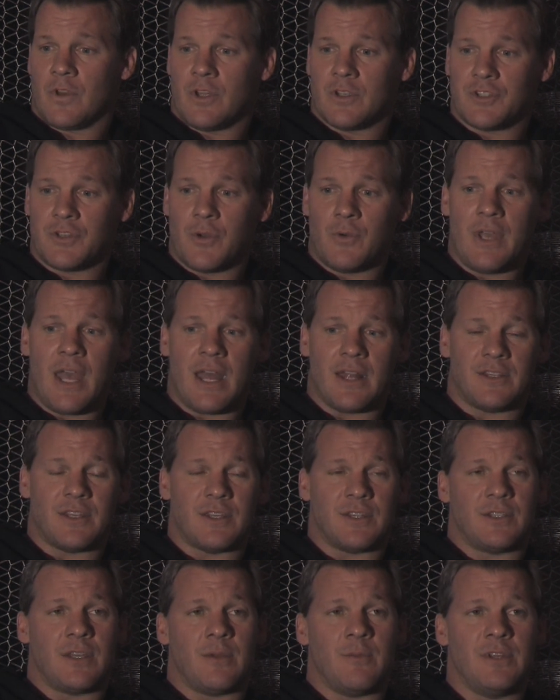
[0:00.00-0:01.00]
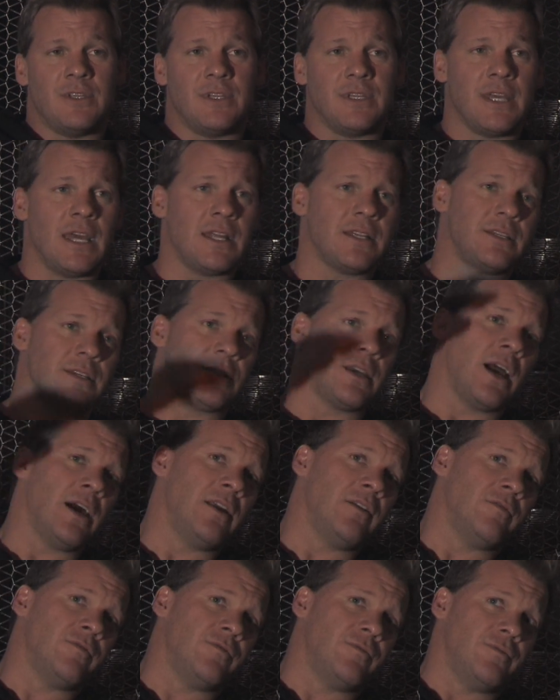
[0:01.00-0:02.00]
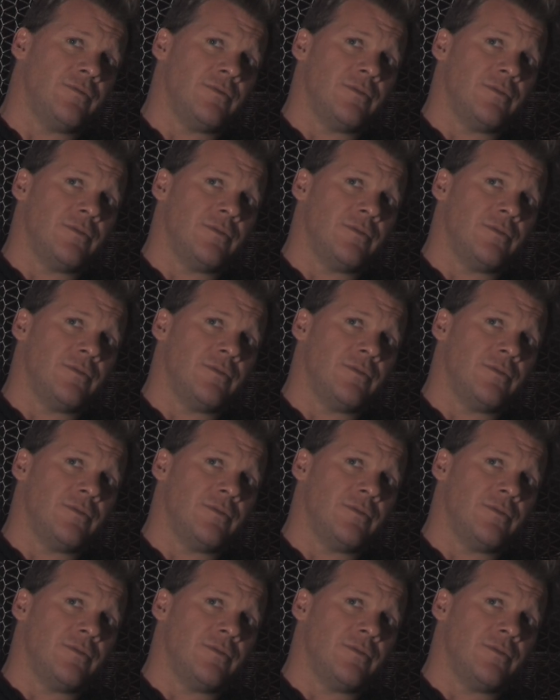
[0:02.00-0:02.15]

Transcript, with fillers: so, yeah, to, I mean, to get to kind of